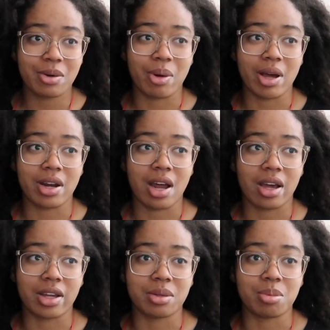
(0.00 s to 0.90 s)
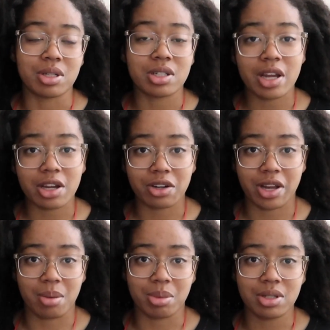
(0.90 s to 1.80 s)
when I had been staying on
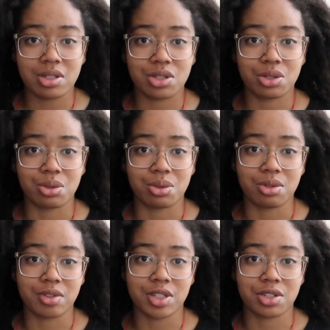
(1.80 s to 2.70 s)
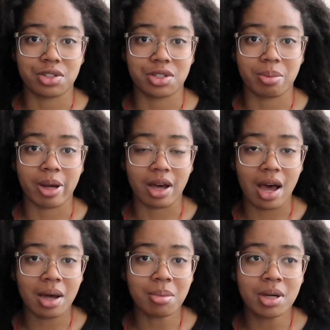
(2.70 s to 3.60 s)
campus to do research in my
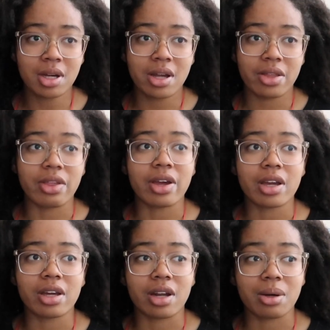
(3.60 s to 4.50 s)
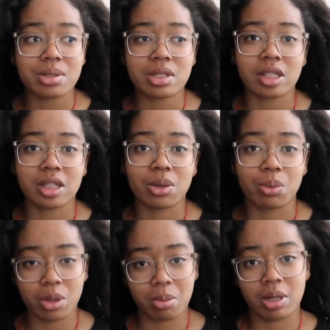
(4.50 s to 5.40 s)
lab, they announced that there
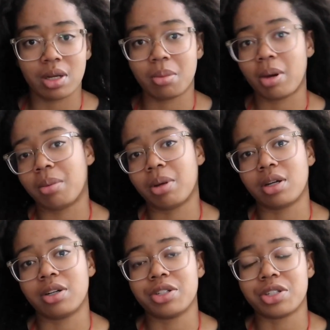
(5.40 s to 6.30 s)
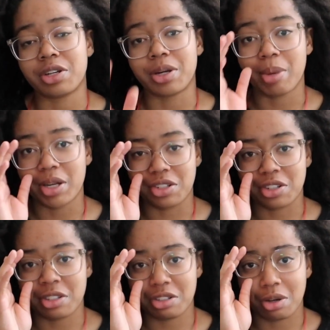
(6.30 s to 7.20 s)
would be a biomedical engineering major,
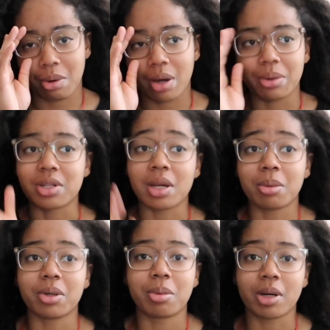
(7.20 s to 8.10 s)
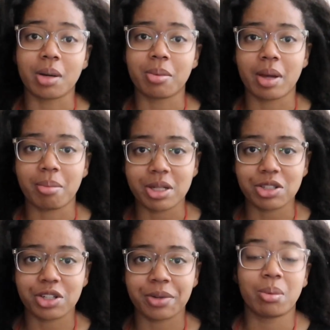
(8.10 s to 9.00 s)
and so I was able to pick up that
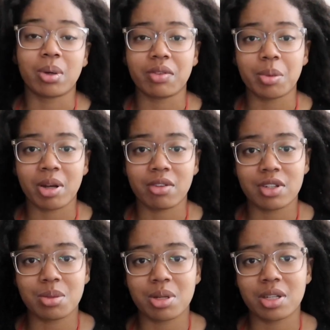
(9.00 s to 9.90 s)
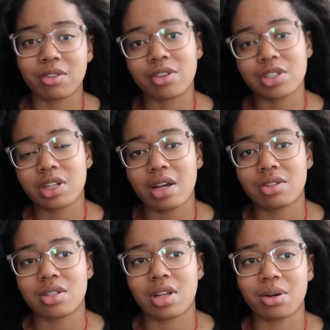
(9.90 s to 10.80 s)
major. One of the benefits of being in the first
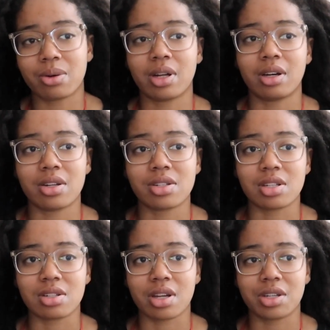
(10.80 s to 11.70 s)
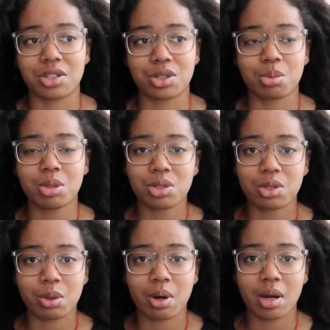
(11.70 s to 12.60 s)
class is that Cornell has these like
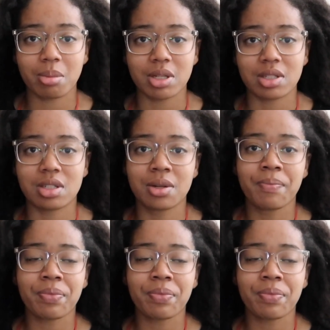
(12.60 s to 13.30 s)
distribution requirements,